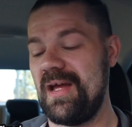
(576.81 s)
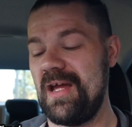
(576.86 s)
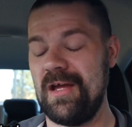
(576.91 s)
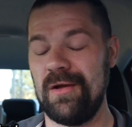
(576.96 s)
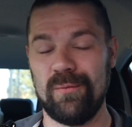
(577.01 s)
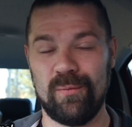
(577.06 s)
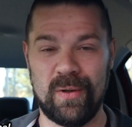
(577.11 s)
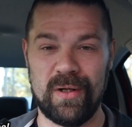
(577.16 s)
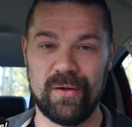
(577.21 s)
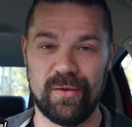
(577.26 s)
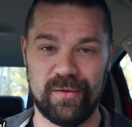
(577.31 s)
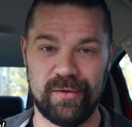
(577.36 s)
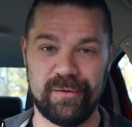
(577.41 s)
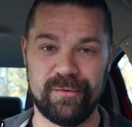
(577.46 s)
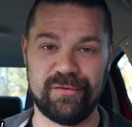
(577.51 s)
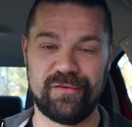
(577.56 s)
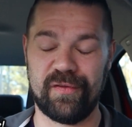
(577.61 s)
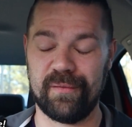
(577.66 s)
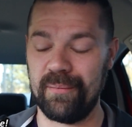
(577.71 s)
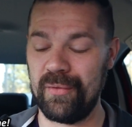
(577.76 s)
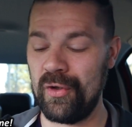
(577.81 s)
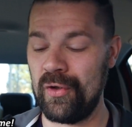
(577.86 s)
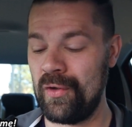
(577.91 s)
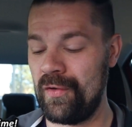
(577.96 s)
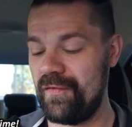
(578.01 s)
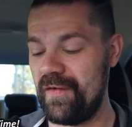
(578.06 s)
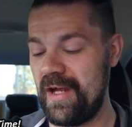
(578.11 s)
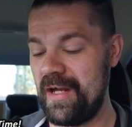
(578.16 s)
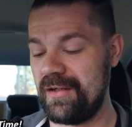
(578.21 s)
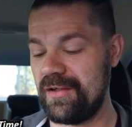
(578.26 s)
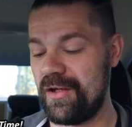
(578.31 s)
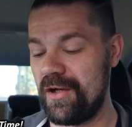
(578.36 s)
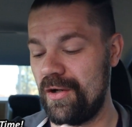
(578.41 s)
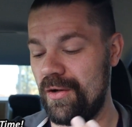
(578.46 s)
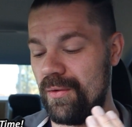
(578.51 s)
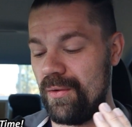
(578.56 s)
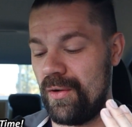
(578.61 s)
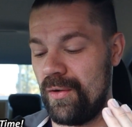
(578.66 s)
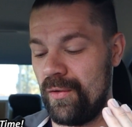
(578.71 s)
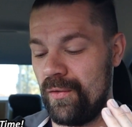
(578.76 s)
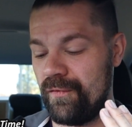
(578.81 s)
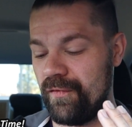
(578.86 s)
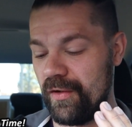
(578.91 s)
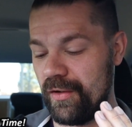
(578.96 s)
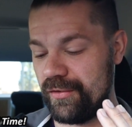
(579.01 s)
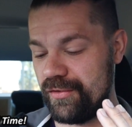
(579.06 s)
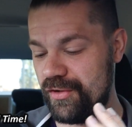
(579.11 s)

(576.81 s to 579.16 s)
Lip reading: it will lose the move and go over